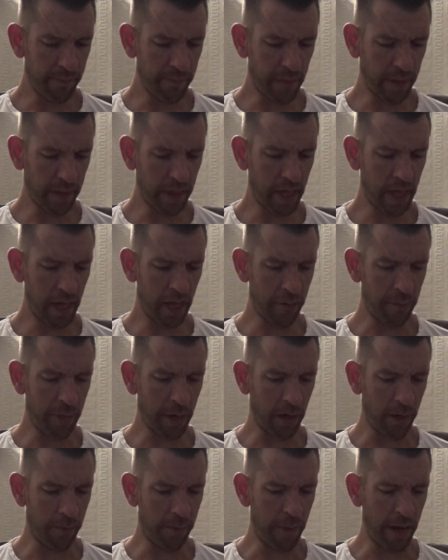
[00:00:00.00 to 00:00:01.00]
again
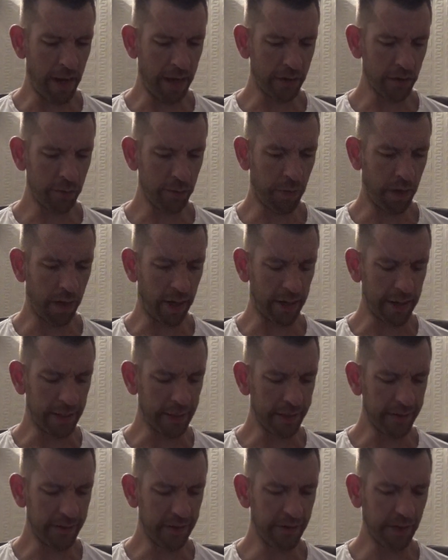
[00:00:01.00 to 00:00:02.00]
about a batch by
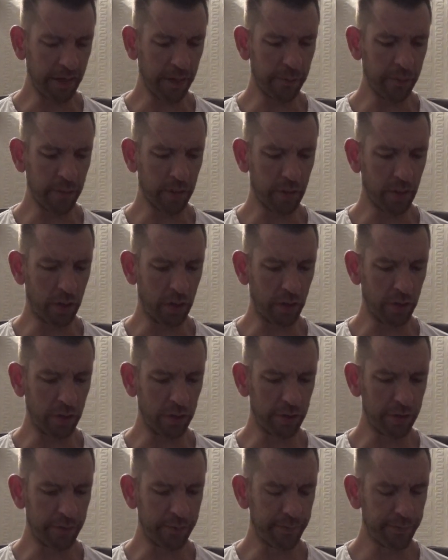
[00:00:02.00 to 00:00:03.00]
a developer
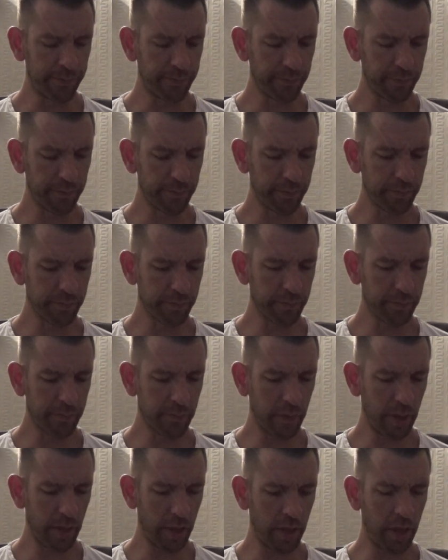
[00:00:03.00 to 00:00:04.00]
called
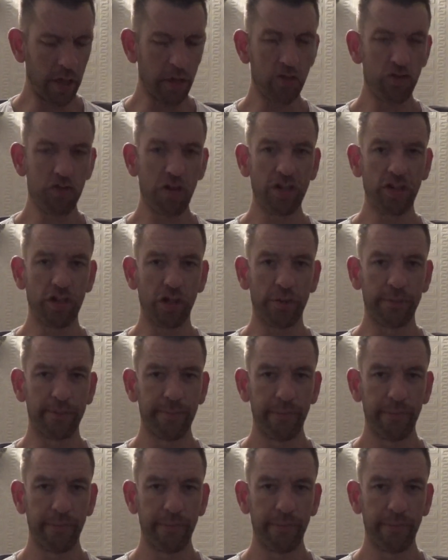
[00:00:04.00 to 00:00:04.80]
Treasure.